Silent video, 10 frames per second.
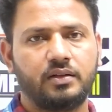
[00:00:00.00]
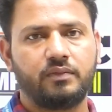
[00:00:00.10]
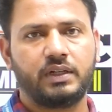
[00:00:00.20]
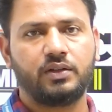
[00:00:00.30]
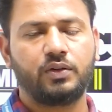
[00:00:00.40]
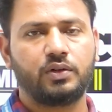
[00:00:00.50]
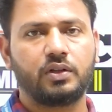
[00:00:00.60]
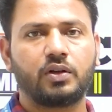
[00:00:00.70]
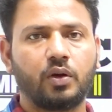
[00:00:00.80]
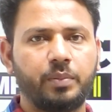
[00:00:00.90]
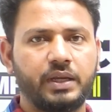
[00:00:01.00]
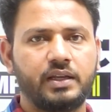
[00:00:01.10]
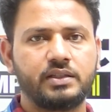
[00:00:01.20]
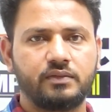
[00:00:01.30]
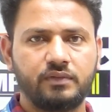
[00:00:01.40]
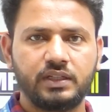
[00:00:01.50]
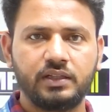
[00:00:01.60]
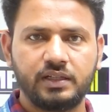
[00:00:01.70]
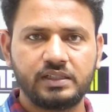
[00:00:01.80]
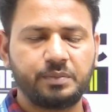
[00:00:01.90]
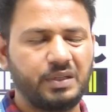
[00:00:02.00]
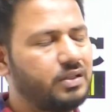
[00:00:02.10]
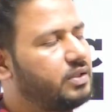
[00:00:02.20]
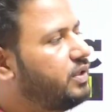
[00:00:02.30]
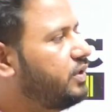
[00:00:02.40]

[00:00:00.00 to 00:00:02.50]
when the topic is within their sphere.